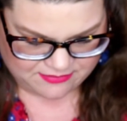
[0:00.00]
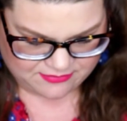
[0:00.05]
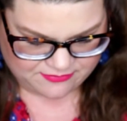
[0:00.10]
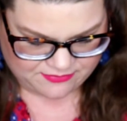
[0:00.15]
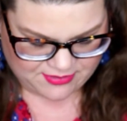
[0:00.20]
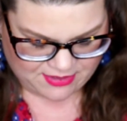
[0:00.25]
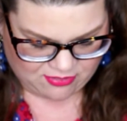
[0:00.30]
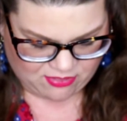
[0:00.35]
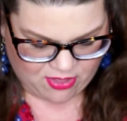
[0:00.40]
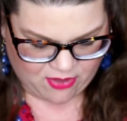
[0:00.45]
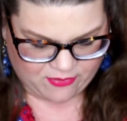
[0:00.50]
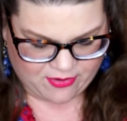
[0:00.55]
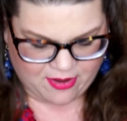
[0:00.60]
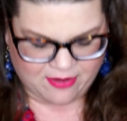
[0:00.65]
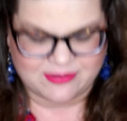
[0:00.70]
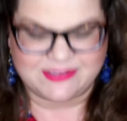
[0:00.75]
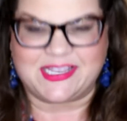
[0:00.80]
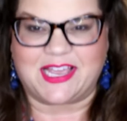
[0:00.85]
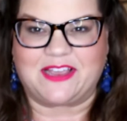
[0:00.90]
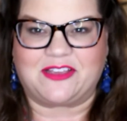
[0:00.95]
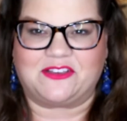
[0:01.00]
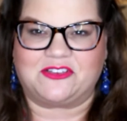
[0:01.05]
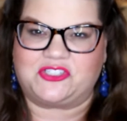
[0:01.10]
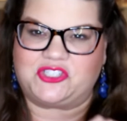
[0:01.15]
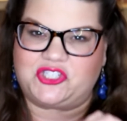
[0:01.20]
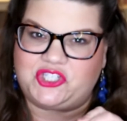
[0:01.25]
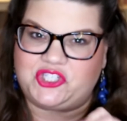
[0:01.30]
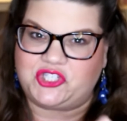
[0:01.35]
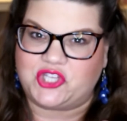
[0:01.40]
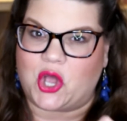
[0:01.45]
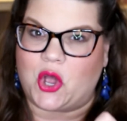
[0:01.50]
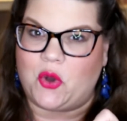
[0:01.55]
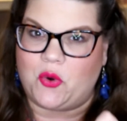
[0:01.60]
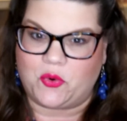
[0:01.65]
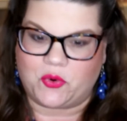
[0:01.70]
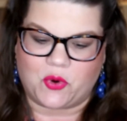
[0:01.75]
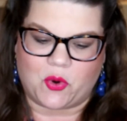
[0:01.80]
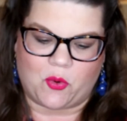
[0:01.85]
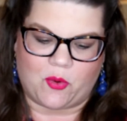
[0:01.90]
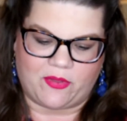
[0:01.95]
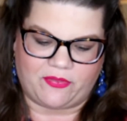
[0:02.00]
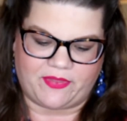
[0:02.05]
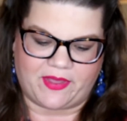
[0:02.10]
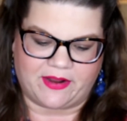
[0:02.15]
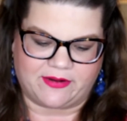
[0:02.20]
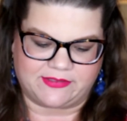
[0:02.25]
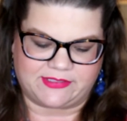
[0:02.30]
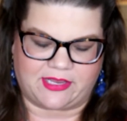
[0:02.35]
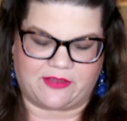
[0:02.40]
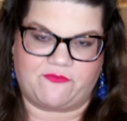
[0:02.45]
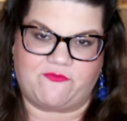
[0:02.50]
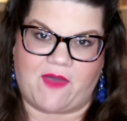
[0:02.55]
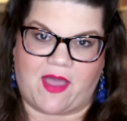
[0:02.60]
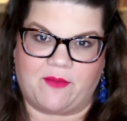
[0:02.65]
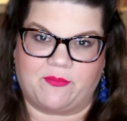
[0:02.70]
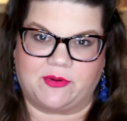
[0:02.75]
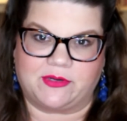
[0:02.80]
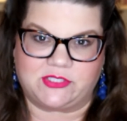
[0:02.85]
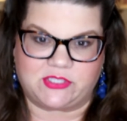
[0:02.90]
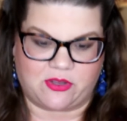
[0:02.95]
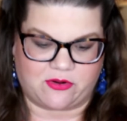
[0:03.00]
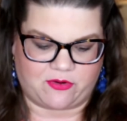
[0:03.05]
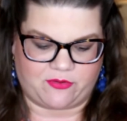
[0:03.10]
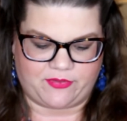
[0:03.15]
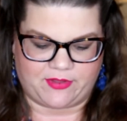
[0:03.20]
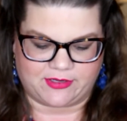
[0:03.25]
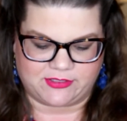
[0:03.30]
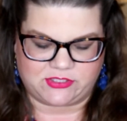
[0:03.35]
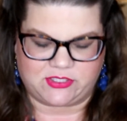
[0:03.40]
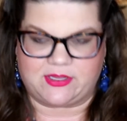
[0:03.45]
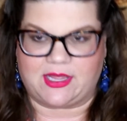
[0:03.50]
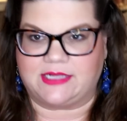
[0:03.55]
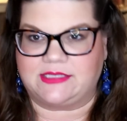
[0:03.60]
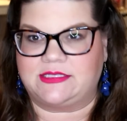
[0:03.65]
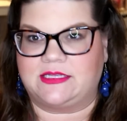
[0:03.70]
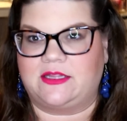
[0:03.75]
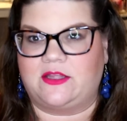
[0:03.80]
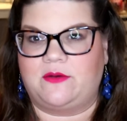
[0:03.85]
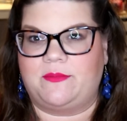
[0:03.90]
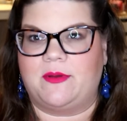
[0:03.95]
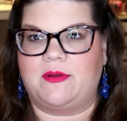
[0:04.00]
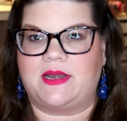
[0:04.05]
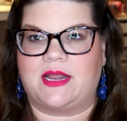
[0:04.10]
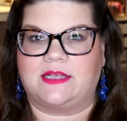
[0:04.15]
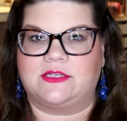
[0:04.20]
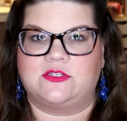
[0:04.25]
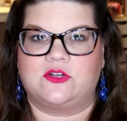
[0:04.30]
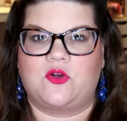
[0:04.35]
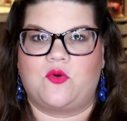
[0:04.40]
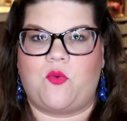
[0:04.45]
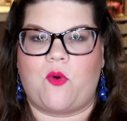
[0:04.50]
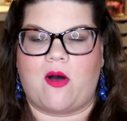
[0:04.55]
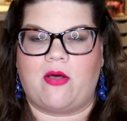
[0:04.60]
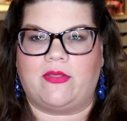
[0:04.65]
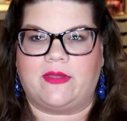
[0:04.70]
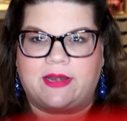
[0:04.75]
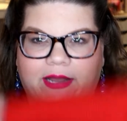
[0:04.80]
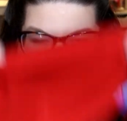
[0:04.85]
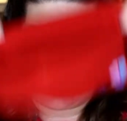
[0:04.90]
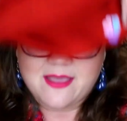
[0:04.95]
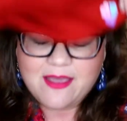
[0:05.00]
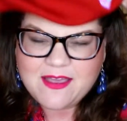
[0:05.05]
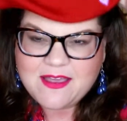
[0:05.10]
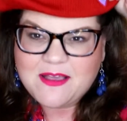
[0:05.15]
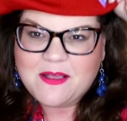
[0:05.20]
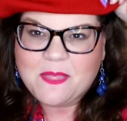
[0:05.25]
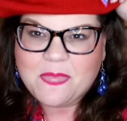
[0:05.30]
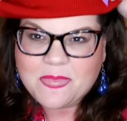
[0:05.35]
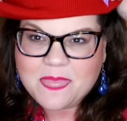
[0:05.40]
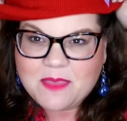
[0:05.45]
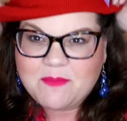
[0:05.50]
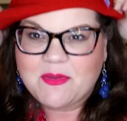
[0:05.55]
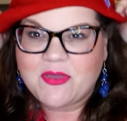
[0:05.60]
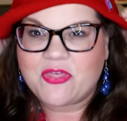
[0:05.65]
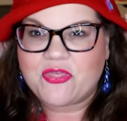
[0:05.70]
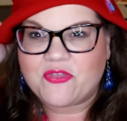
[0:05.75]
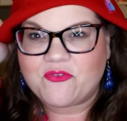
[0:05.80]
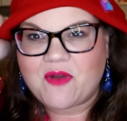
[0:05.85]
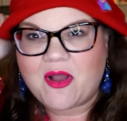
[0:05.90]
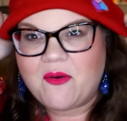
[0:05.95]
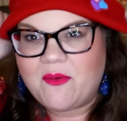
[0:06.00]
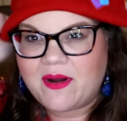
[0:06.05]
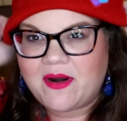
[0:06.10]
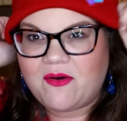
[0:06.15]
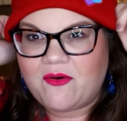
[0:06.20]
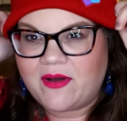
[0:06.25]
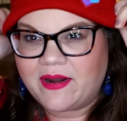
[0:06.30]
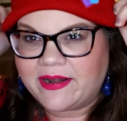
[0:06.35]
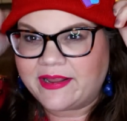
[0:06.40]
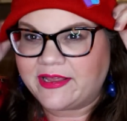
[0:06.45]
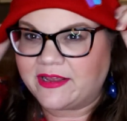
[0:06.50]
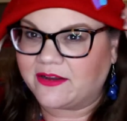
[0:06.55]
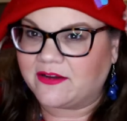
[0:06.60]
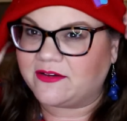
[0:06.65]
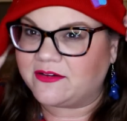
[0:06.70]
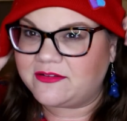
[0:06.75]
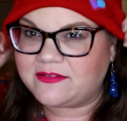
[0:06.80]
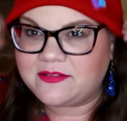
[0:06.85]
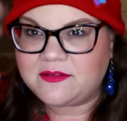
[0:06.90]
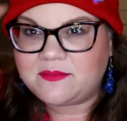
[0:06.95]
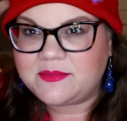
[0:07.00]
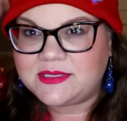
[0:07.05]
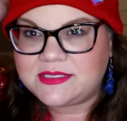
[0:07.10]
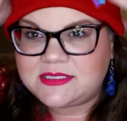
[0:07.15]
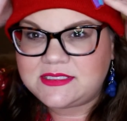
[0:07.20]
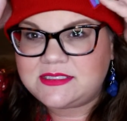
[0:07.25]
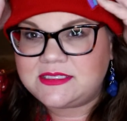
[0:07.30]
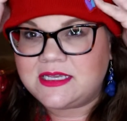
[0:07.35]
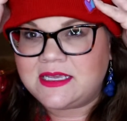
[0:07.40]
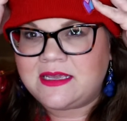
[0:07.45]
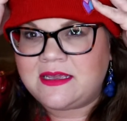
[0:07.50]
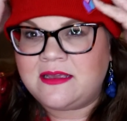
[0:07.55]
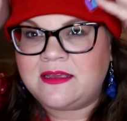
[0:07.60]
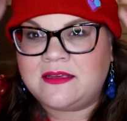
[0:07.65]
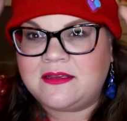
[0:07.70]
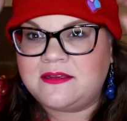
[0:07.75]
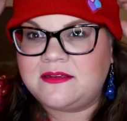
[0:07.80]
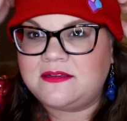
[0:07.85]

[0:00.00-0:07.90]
The logo is like sewn on there. It's like fabric sewn on there, so that's a little bit nicer quality. Let me throw it on here. Let me see.